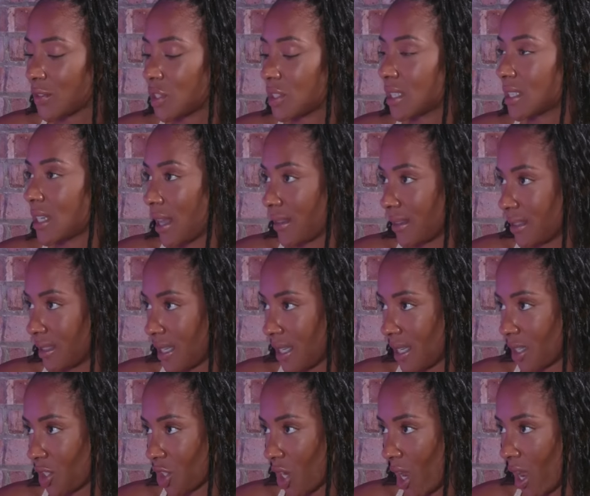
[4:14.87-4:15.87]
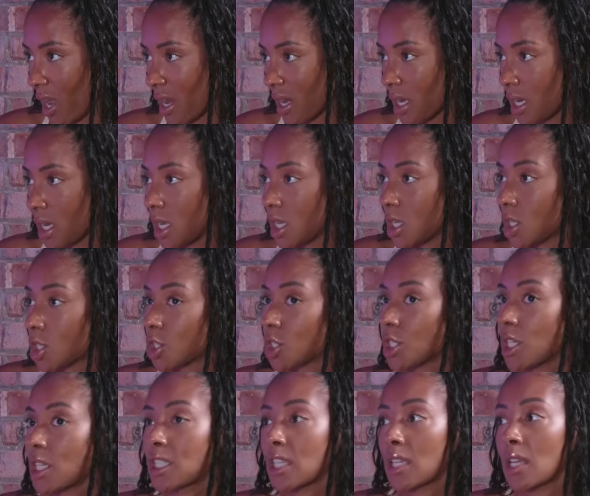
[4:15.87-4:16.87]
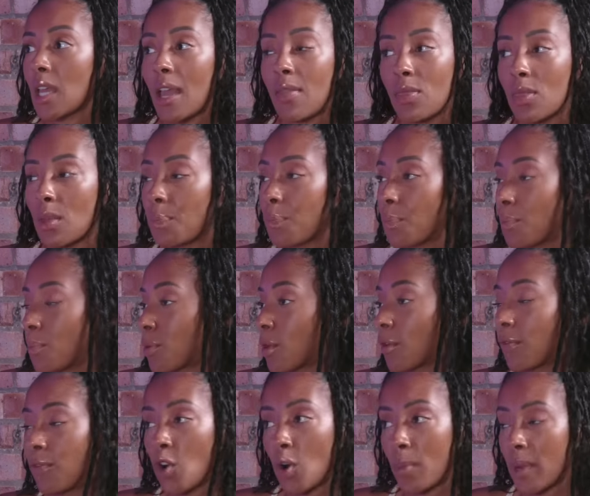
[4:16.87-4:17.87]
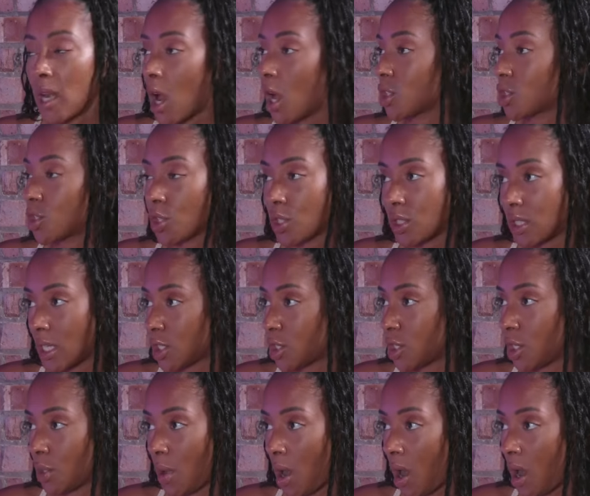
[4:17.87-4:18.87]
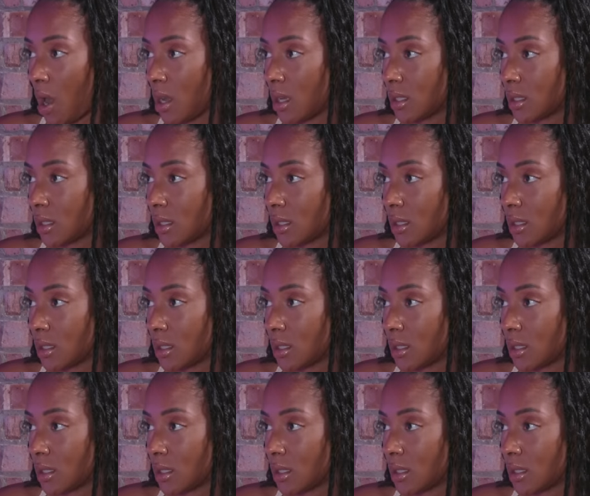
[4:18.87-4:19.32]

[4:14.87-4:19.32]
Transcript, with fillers: She's a dance teacher. She's in the performing arts, just as you are.